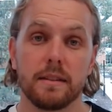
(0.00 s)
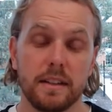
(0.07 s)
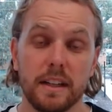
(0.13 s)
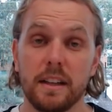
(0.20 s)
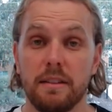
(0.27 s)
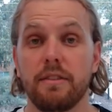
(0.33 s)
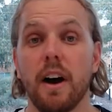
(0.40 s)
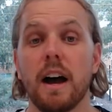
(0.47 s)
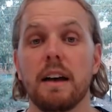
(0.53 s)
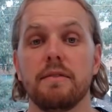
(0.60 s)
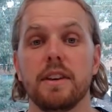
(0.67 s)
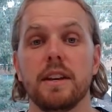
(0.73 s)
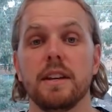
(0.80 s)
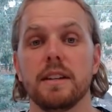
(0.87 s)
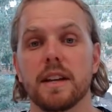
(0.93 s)
nearly
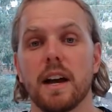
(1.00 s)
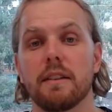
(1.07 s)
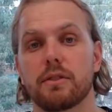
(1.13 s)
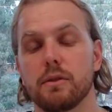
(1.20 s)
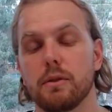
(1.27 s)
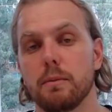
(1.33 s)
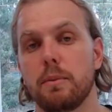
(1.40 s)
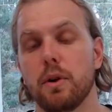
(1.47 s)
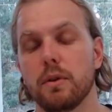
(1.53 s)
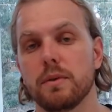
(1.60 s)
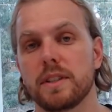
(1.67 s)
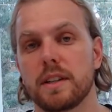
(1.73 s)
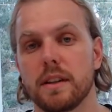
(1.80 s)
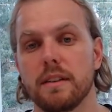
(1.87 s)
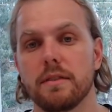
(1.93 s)
5 years after the report
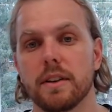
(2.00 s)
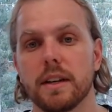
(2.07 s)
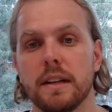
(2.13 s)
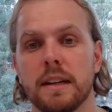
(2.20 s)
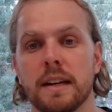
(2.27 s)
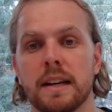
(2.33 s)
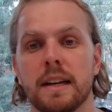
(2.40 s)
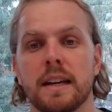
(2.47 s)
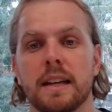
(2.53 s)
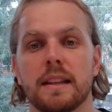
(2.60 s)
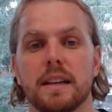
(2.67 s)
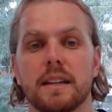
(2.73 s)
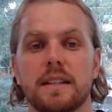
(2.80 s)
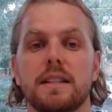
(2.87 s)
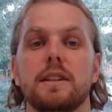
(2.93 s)
was delivered,
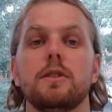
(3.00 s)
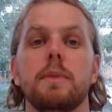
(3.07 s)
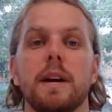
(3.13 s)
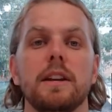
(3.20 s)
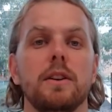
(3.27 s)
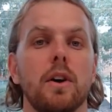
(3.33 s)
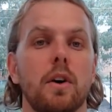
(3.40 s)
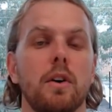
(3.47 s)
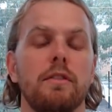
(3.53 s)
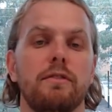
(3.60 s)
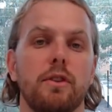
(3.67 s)
there's still been no